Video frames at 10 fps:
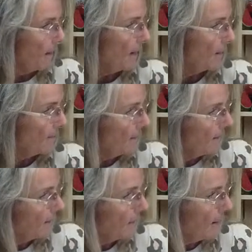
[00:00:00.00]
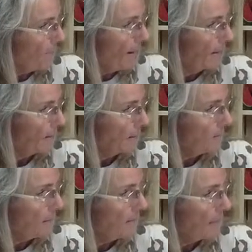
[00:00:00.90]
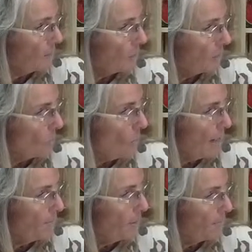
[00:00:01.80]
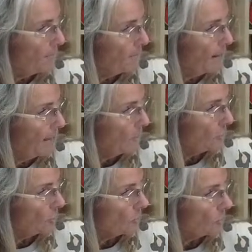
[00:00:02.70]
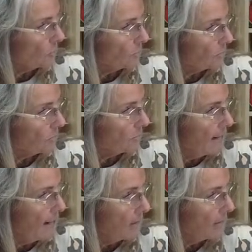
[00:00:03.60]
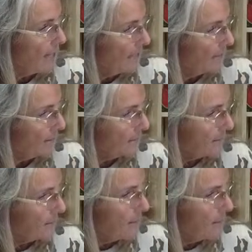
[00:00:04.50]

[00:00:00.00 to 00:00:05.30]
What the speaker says: And then I painted them, and then I took some white puffy paint and just outlined it.